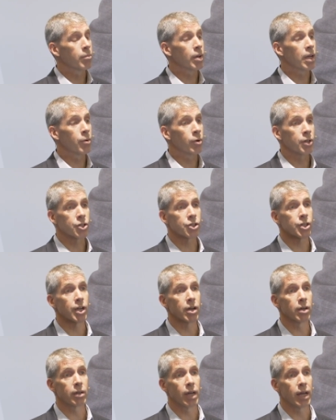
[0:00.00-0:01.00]
but I want to
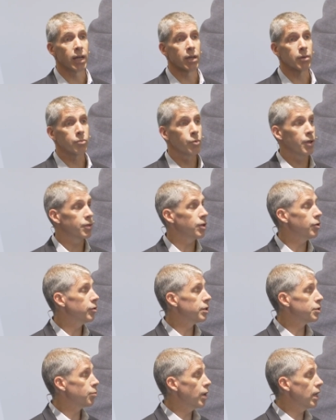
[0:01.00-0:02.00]
share uh, with
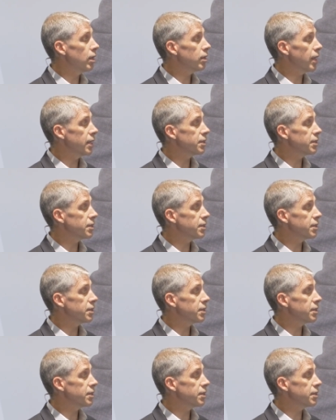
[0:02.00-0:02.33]
you as well,